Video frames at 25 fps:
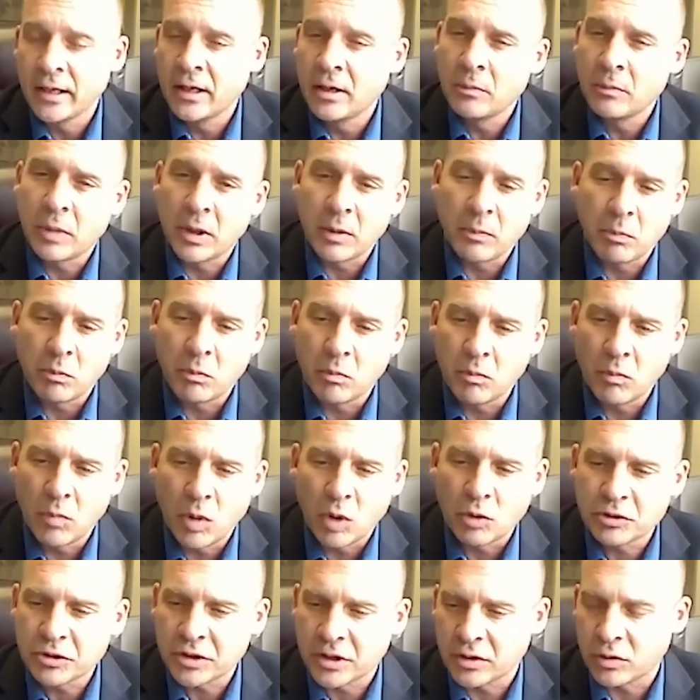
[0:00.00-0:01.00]
But
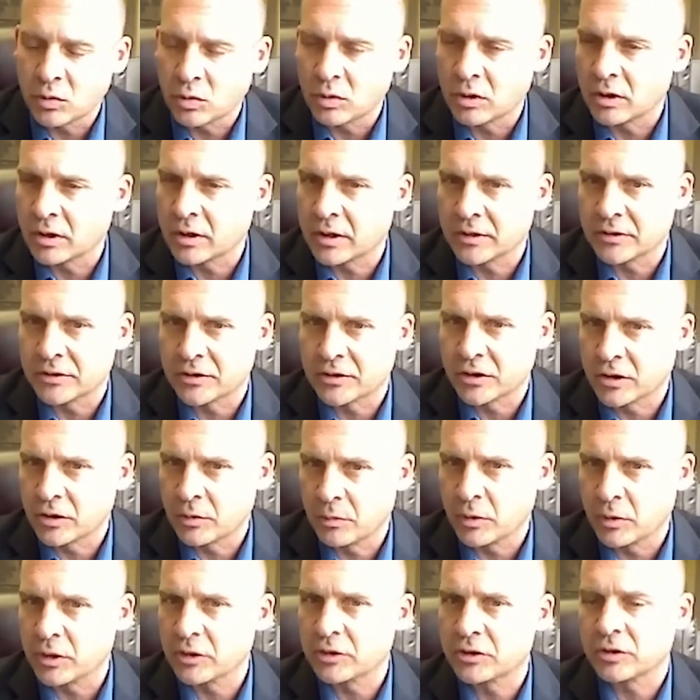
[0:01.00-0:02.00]
most of the work is
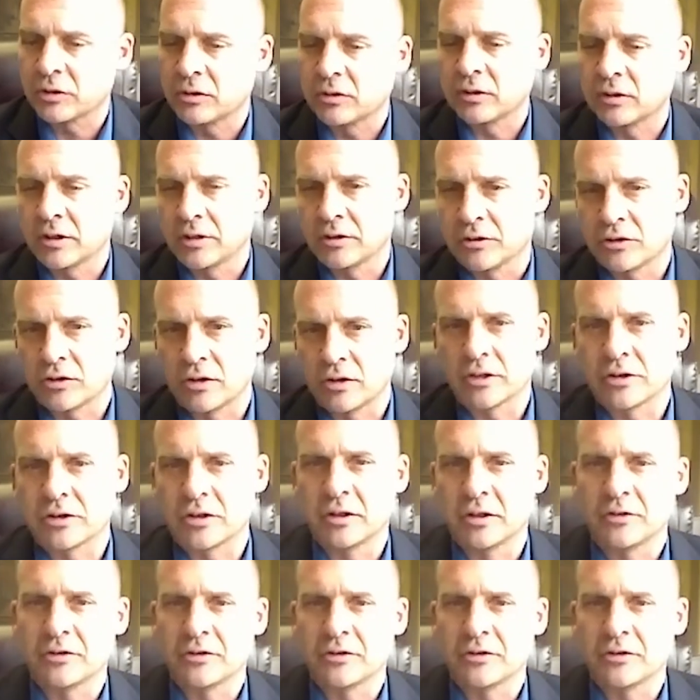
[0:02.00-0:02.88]
commercial construction.